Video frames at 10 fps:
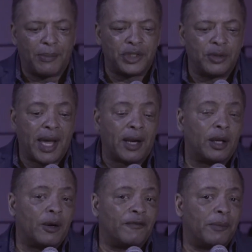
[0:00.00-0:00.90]
But you got to
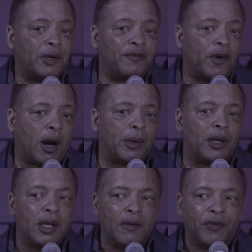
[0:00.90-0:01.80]
learn from the farmer.
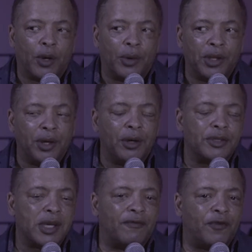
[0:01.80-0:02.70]
There were years
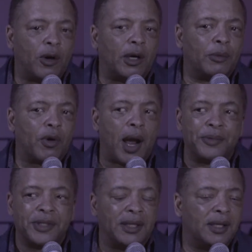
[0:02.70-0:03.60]
that farm crops
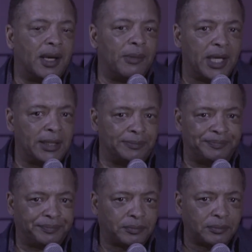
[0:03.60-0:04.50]
didn't come in.
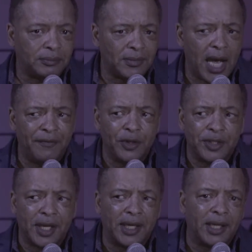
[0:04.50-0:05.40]
If you
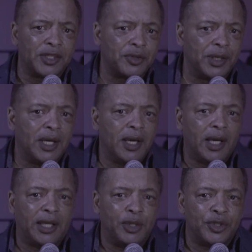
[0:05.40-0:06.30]
study history
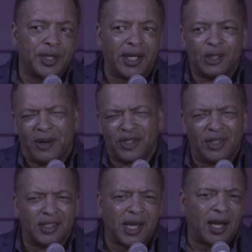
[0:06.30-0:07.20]
and you study, especially in the
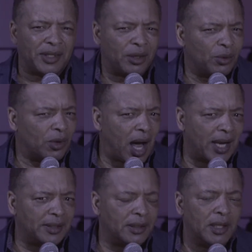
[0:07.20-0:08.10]
South, they grew
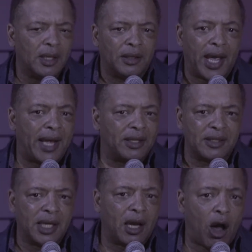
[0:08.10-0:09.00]
cotton. They had this
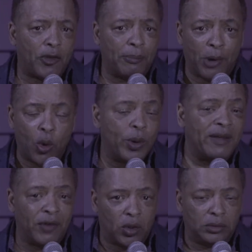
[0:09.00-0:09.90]
thing called the boll
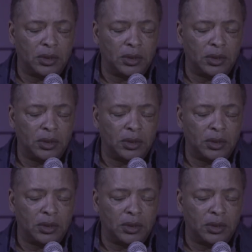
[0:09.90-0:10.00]
weevil.